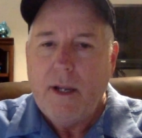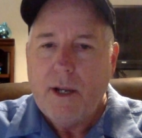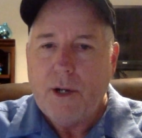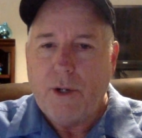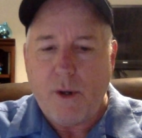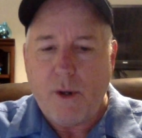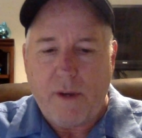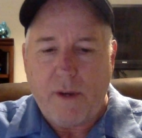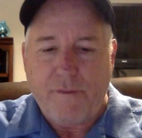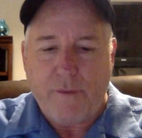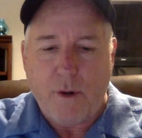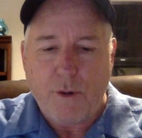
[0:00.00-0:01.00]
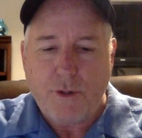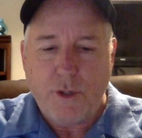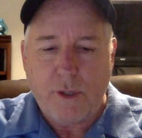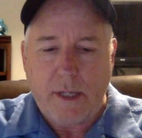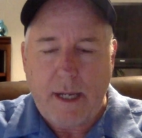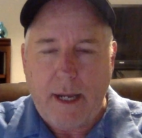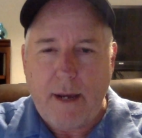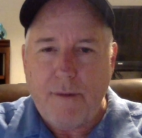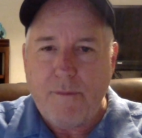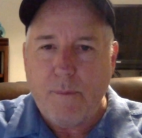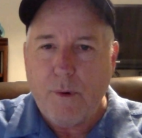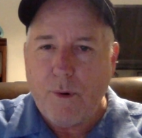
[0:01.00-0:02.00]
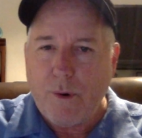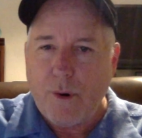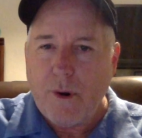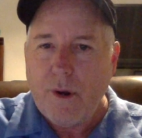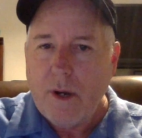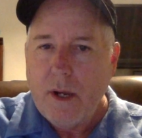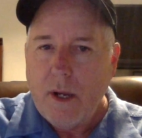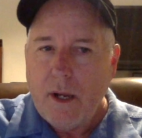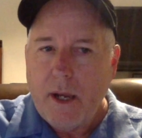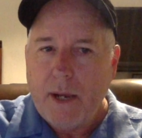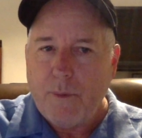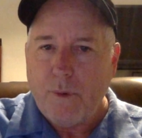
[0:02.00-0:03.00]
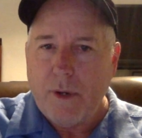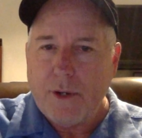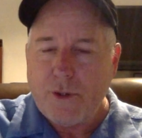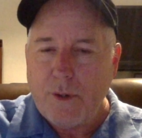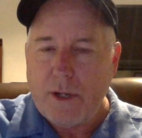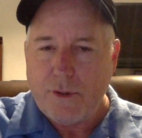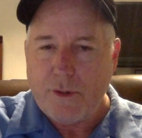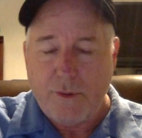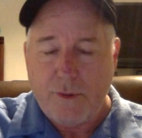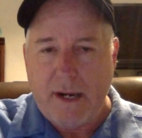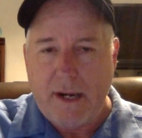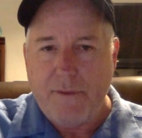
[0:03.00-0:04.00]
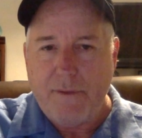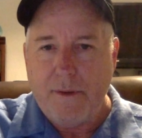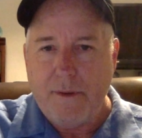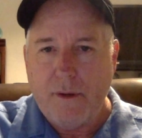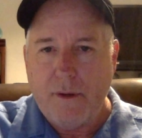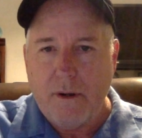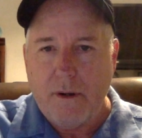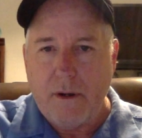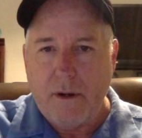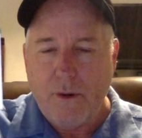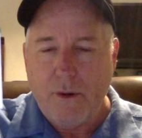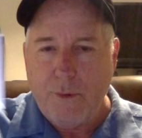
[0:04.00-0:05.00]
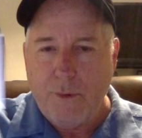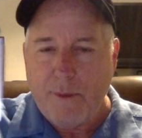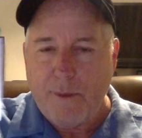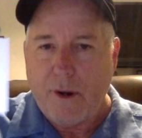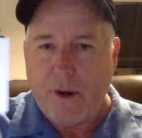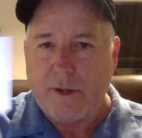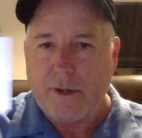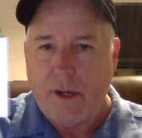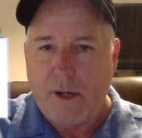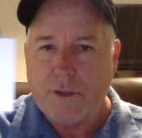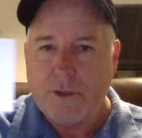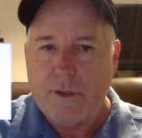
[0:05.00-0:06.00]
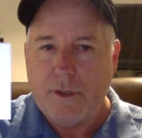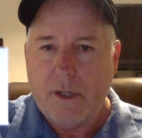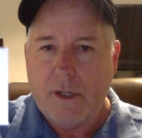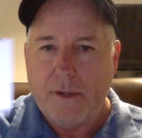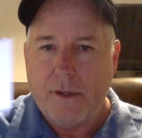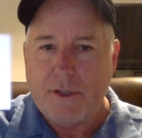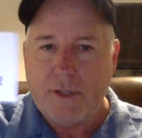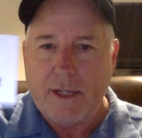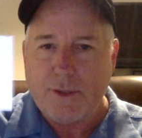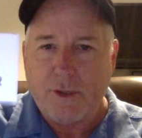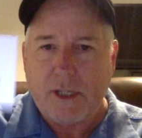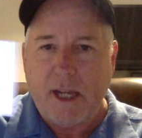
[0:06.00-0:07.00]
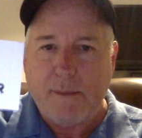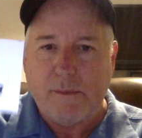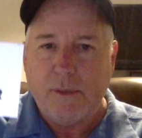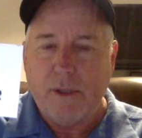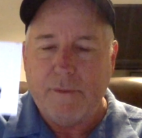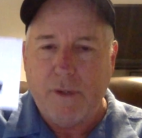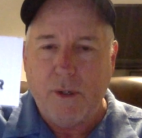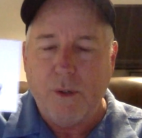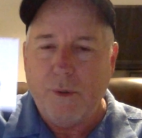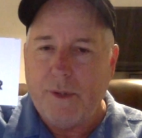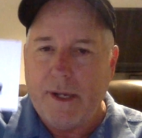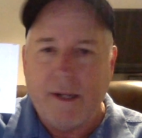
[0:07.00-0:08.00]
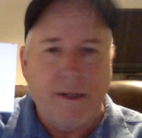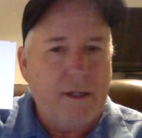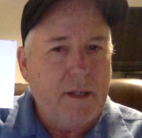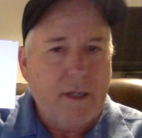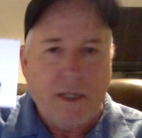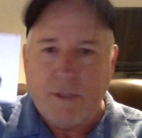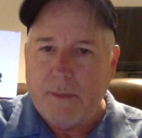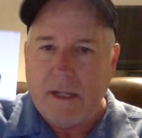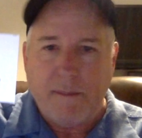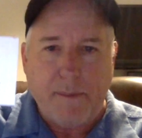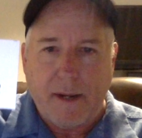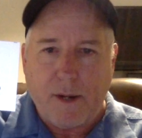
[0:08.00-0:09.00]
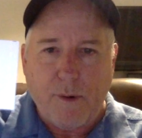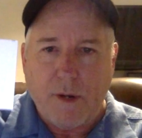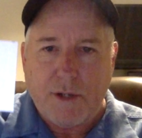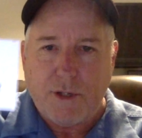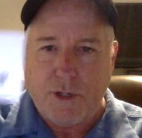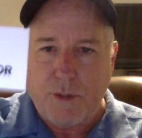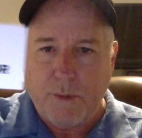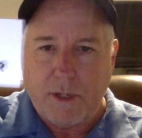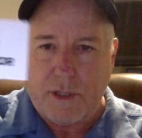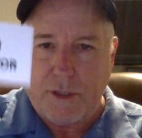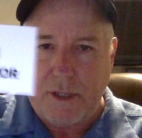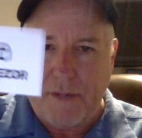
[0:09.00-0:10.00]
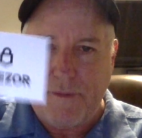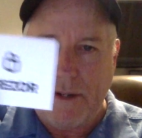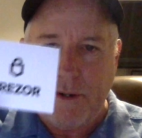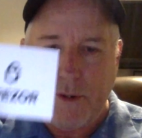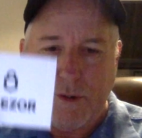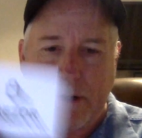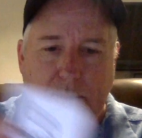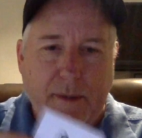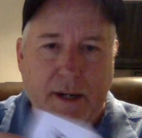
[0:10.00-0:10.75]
Literally, folks, you could have more in one Trezor drive than a whole Walmart cost. These things are capable of holding as many Bitcoins as you want to stuff into them.